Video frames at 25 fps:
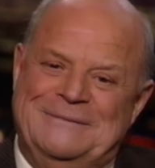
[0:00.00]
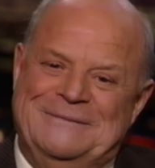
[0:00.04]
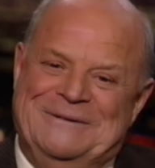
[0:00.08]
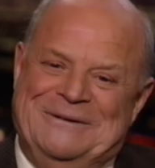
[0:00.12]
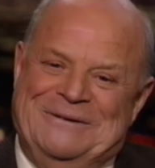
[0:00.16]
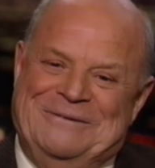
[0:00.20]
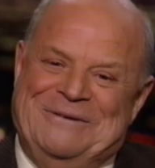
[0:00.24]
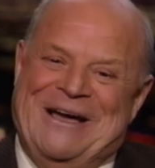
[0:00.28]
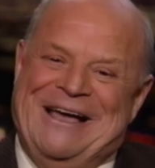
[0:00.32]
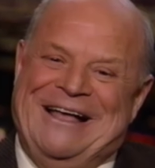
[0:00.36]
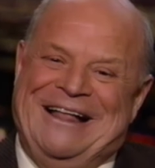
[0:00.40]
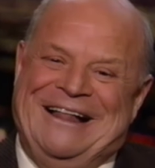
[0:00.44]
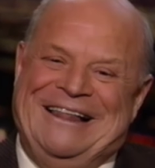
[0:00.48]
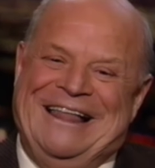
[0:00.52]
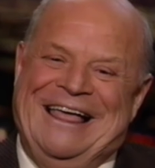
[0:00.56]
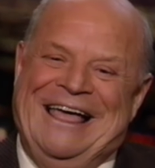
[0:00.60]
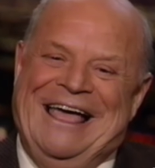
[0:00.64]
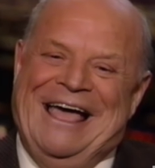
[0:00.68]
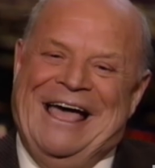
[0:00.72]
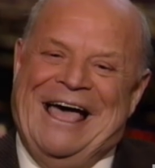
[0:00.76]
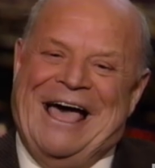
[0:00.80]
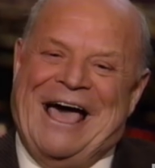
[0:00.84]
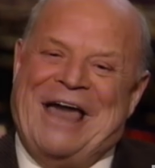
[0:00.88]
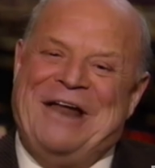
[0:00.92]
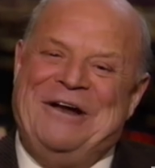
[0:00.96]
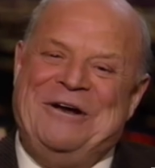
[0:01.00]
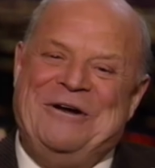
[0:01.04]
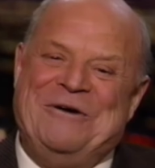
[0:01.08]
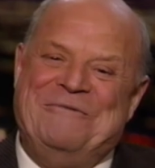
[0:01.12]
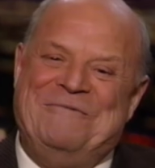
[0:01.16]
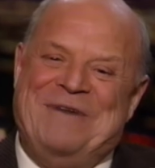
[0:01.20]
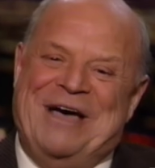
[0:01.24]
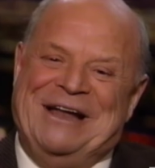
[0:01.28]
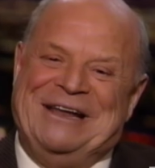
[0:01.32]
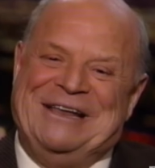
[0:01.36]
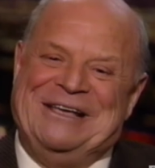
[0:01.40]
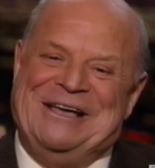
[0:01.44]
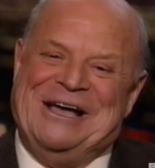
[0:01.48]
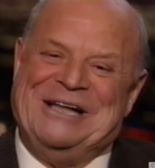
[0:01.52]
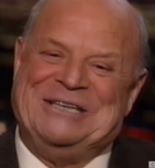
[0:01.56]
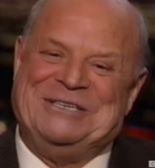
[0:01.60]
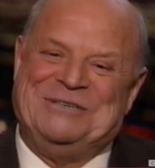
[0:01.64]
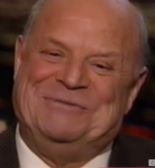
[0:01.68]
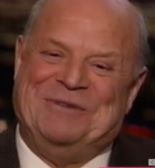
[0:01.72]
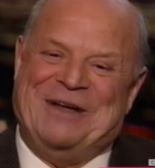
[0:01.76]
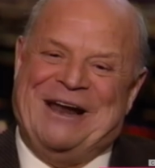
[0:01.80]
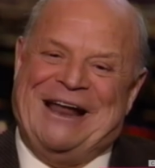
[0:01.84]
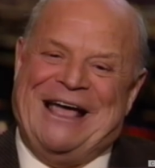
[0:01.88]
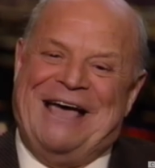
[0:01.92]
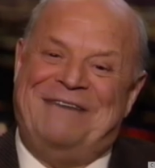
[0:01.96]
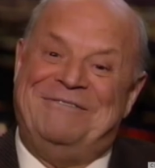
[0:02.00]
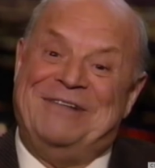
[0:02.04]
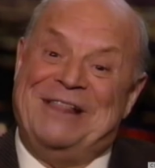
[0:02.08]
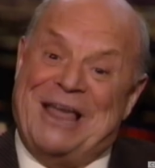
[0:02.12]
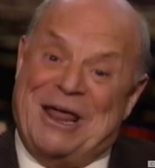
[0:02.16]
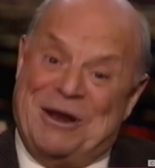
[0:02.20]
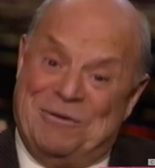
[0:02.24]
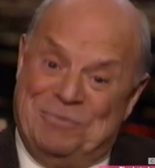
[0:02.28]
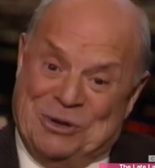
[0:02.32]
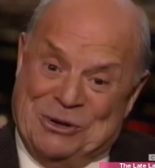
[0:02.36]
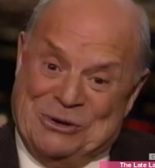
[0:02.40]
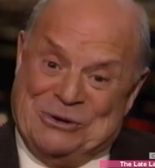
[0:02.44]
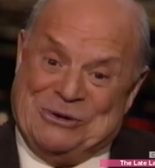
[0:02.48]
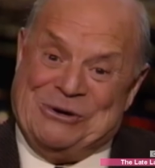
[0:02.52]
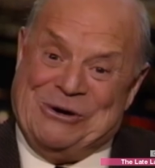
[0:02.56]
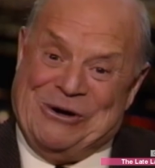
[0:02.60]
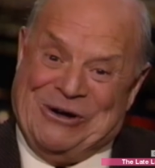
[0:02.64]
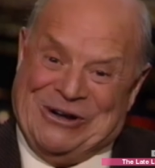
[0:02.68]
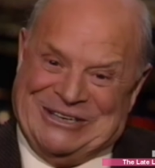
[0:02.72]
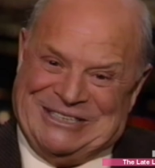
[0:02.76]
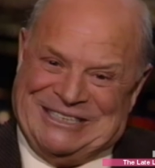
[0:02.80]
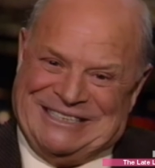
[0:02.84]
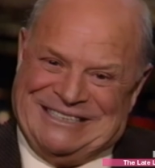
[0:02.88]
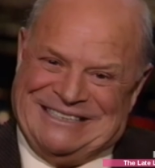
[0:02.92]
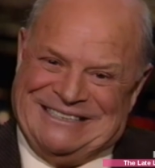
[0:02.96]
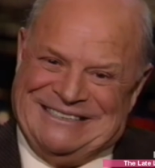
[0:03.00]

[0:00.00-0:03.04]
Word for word: Well, I don't know about guts, but I have a lot of Blue Cross.